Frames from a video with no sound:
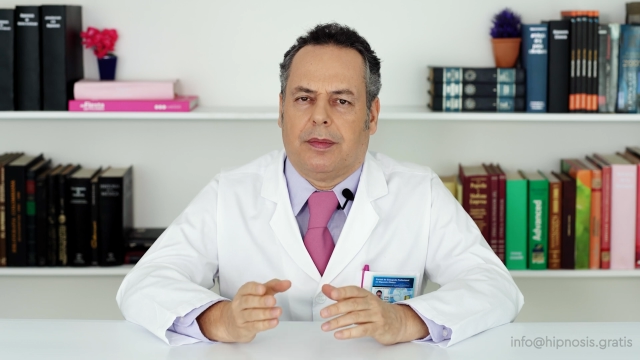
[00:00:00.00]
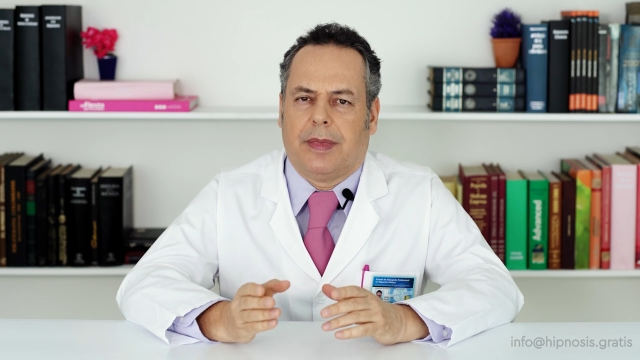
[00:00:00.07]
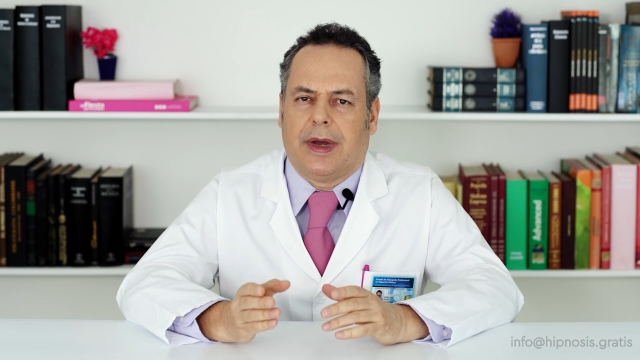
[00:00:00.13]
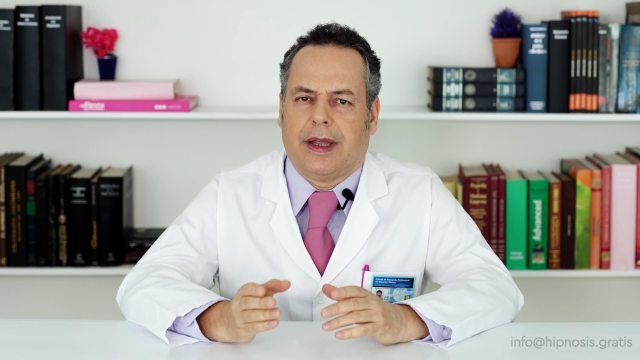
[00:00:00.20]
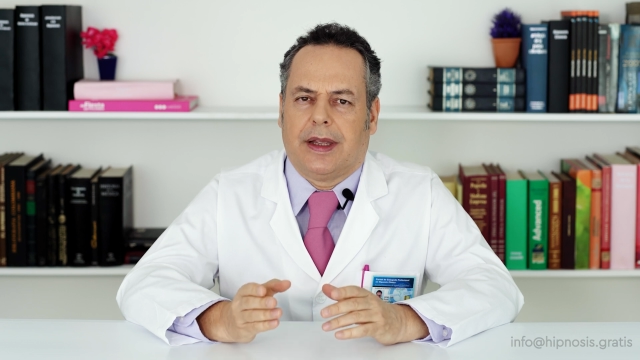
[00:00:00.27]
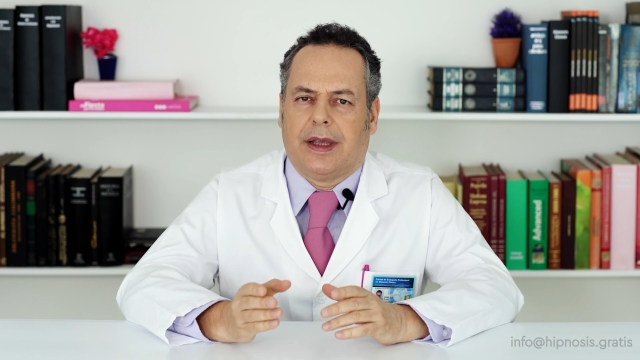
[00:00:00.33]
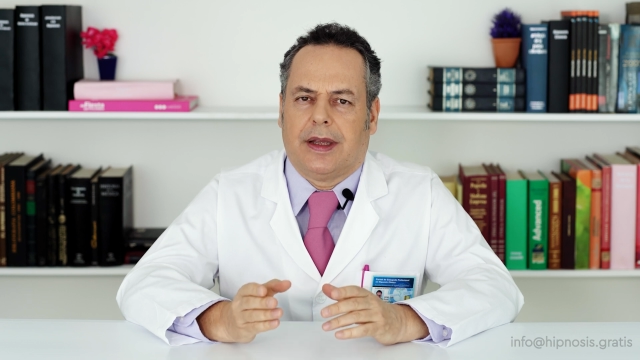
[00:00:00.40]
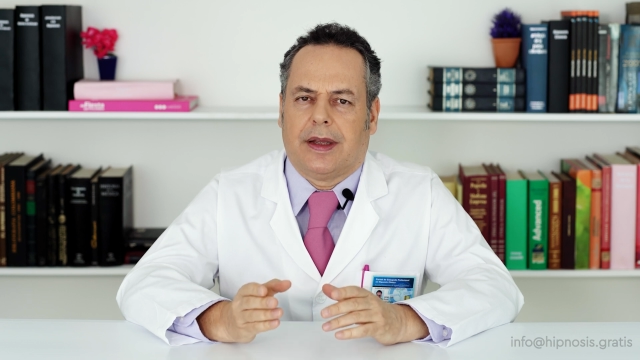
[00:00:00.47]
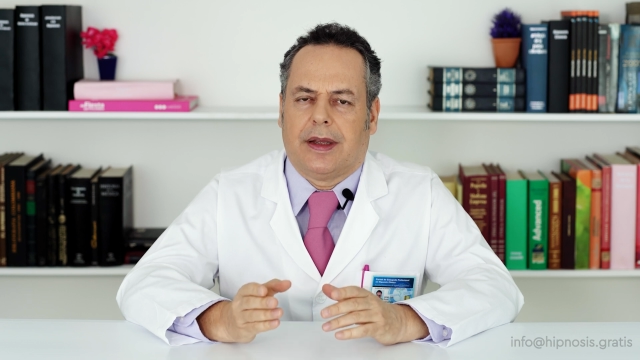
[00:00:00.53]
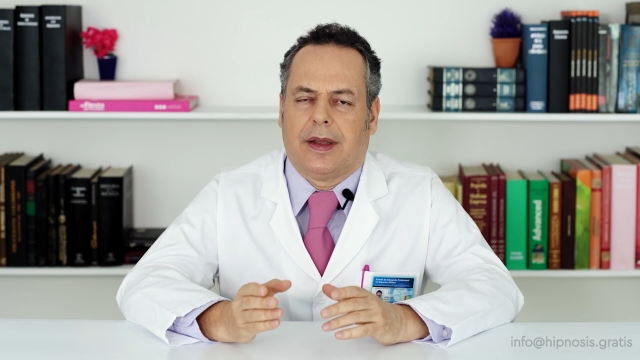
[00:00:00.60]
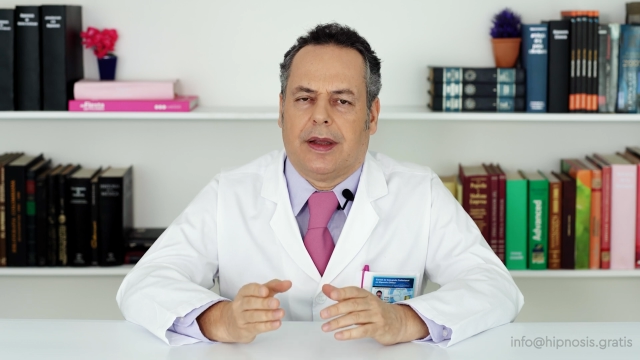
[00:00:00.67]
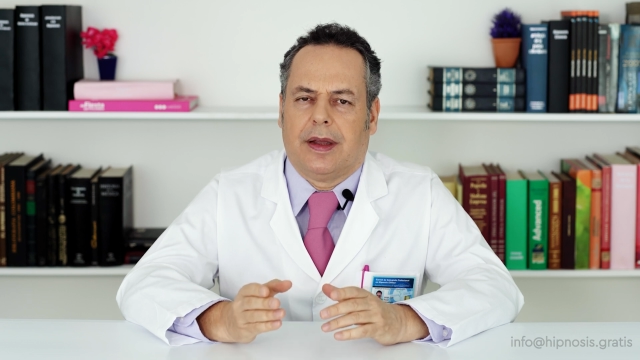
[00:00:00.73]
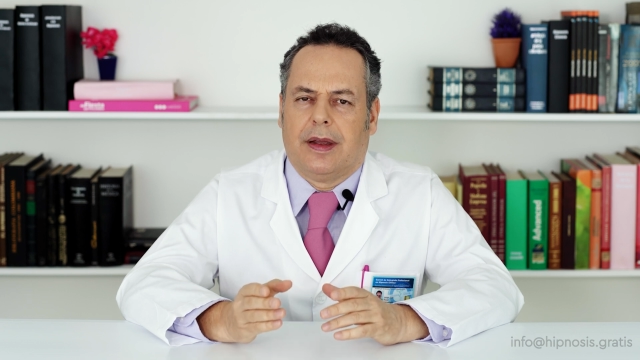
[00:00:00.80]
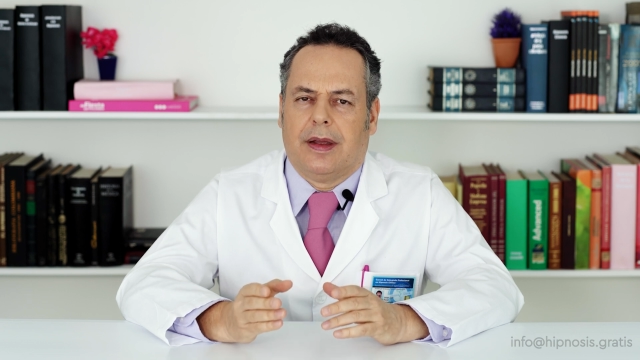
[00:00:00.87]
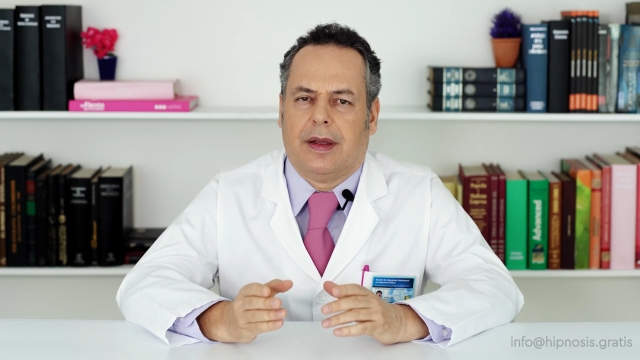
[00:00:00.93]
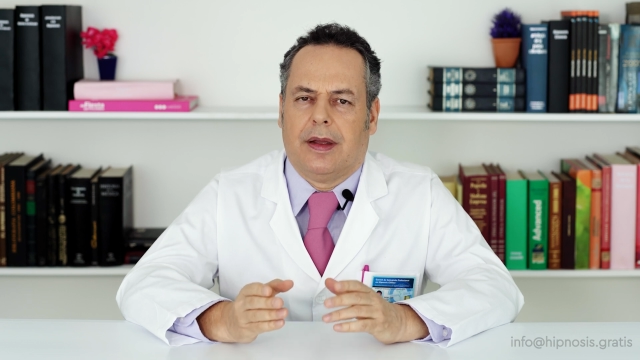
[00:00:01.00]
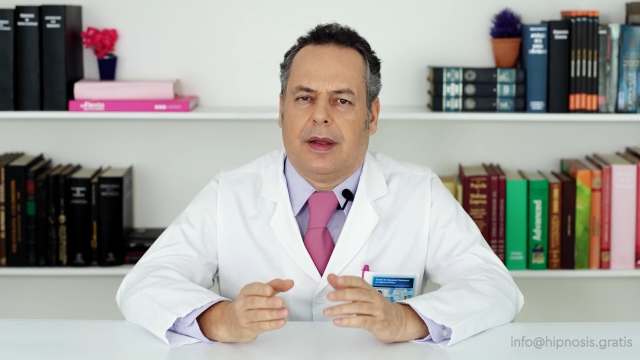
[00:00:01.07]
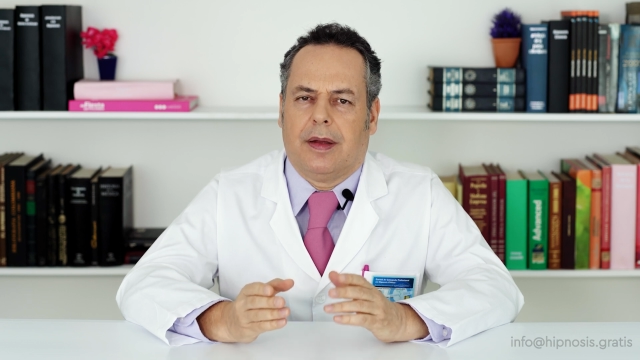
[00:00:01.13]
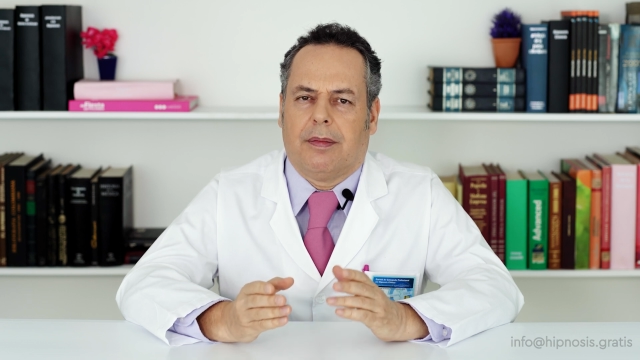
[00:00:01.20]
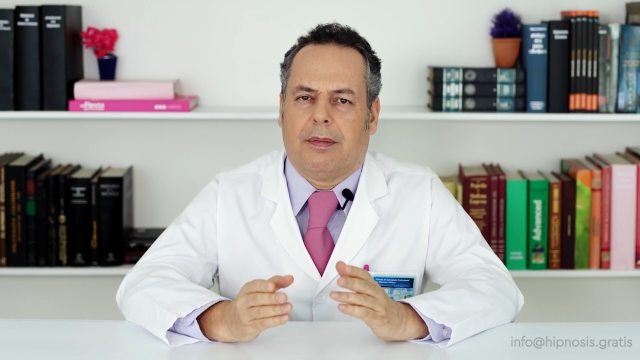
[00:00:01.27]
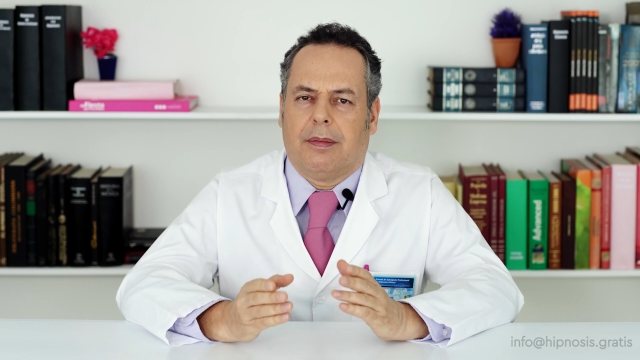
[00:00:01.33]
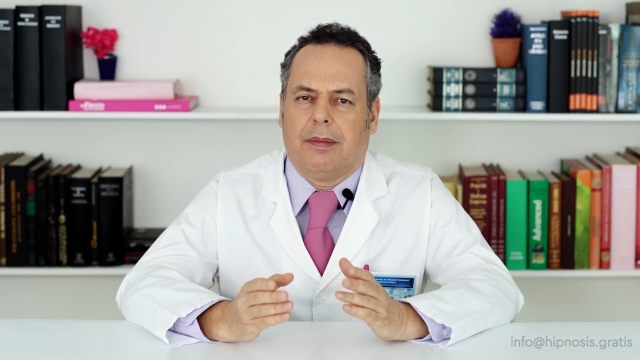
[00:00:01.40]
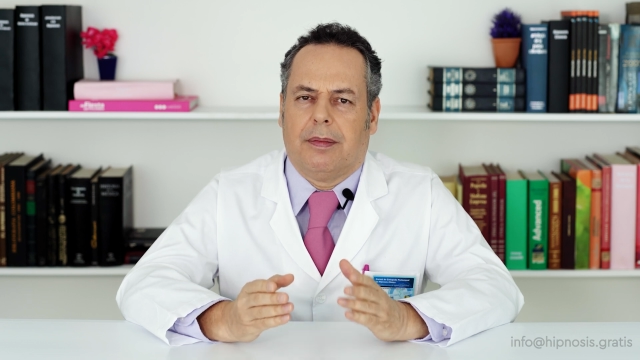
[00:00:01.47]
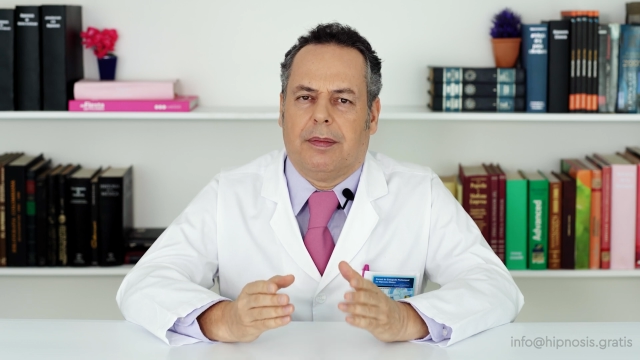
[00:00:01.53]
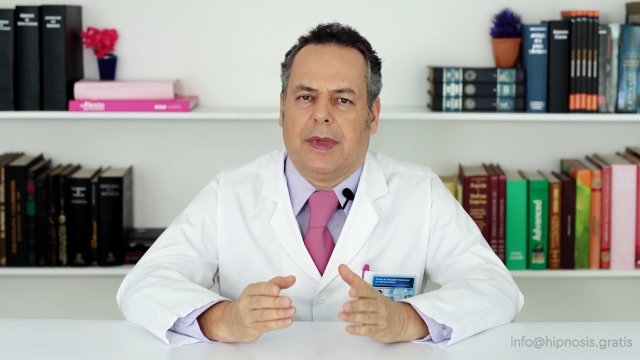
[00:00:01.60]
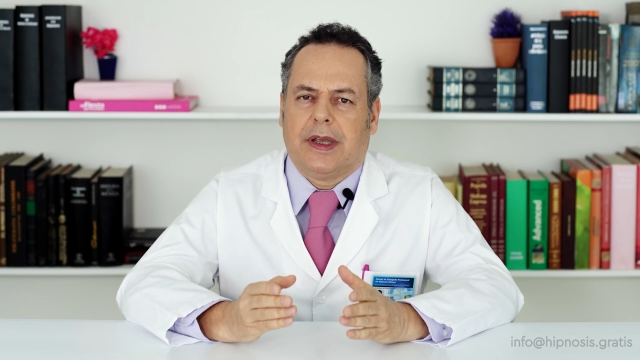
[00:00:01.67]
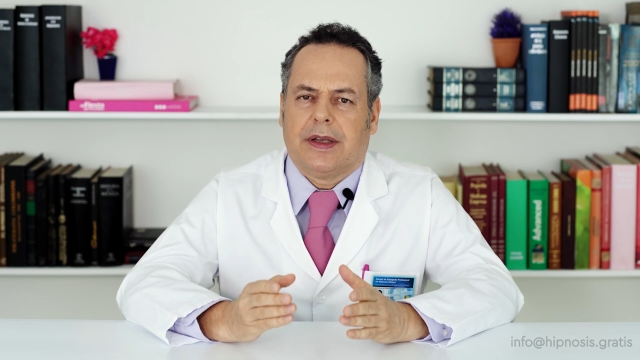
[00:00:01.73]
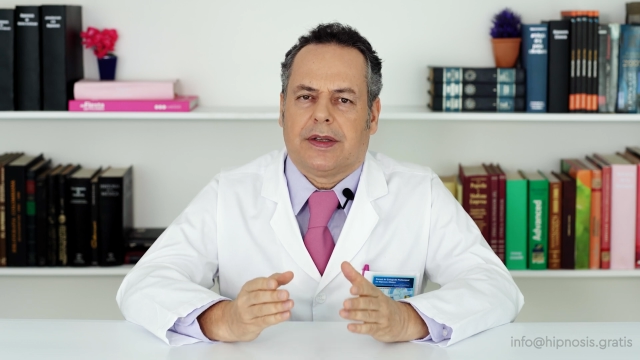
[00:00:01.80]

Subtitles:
Direct Clinical Hypnosis,